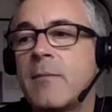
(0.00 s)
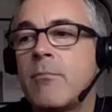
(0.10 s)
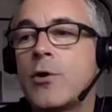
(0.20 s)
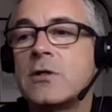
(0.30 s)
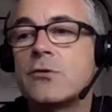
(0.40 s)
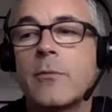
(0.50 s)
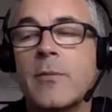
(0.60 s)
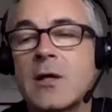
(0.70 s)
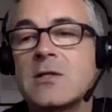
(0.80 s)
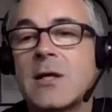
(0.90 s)
employer
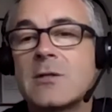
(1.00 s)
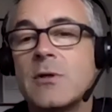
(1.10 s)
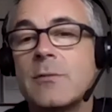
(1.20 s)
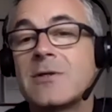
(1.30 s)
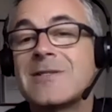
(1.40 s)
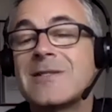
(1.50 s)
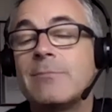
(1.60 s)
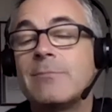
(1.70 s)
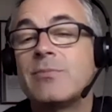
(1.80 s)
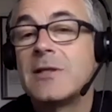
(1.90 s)
discriminates against me because they
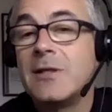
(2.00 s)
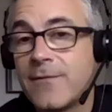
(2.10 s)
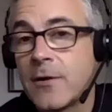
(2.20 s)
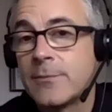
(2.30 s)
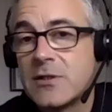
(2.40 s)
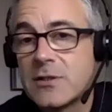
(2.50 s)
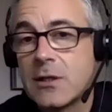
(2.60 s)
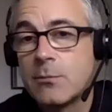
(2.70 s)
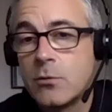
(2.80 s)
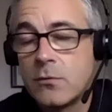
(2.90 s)
perceive I'm
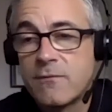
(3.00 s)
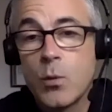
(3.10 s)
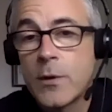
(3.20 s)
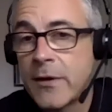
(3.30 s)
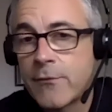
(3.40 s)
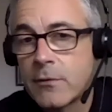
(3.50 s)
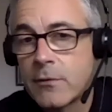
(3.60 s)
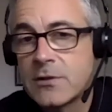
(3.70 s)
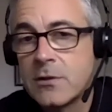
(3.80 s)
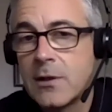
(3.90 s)
disabled for whatever
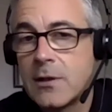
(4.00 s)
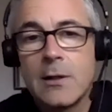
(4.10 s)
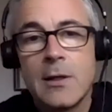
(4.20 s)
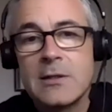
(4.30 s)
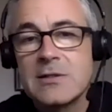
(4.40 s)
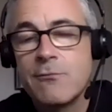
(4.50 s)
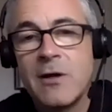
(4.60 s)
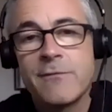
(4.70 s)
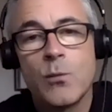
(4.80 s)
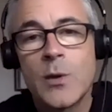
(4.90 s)
reason, it's
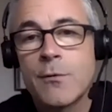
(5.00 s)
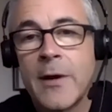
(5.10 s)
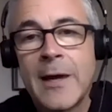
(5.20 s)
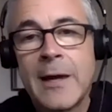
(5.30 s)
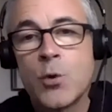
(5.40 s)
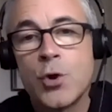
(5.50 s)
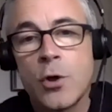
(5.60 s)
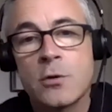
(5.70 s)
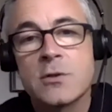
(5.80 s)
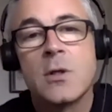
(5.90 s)
irrelevant whether I am or
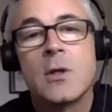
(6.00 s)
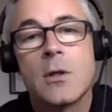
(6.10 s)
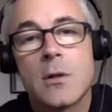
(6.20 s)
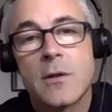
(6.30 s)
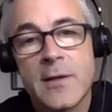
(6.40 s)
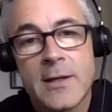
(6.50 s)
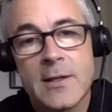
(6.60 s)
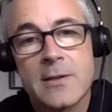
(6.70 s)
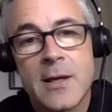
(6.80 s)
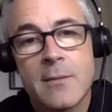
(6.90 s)
not,
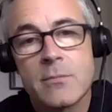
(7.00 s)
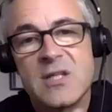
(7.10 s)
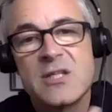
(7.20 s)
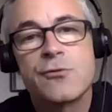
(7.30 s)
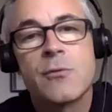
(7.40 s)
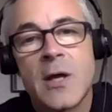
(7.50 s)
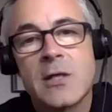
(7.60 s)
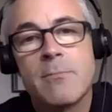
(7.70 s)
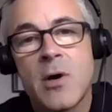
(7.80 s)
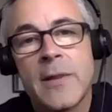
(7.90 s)
that
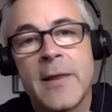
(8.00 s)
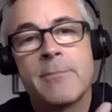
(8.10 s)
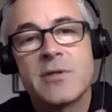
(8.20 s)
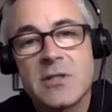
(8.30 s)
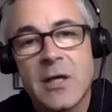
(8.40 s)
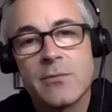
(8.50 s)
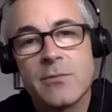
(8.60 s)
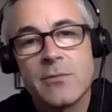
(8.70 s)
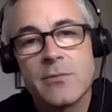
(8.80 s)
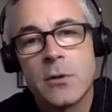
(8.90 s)
discrimination by that
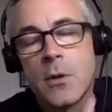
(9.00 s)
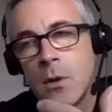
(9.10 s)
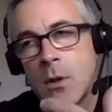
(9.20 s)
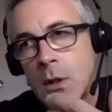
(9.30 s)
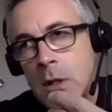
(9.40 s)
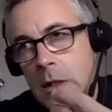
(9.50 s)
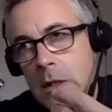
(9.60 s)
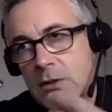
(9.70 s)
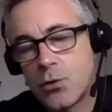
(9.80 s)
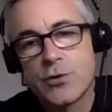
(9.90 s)
perception
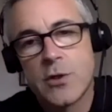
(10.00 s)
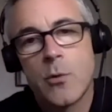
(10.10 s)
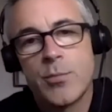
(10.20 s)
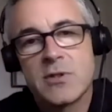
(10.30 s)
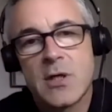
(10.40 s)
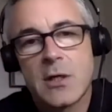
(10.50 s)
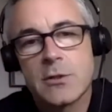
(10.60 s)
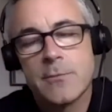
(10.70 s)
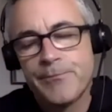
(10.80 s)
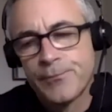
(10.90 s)
is also a
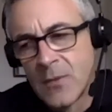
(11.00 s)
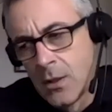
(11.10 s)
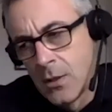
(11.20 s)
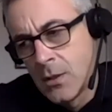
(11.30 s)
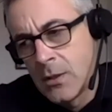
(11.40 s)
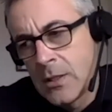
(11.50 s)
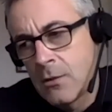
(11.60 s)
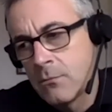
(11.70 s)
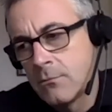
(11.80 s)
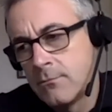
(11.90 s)
protection.
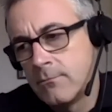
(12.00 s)
Now,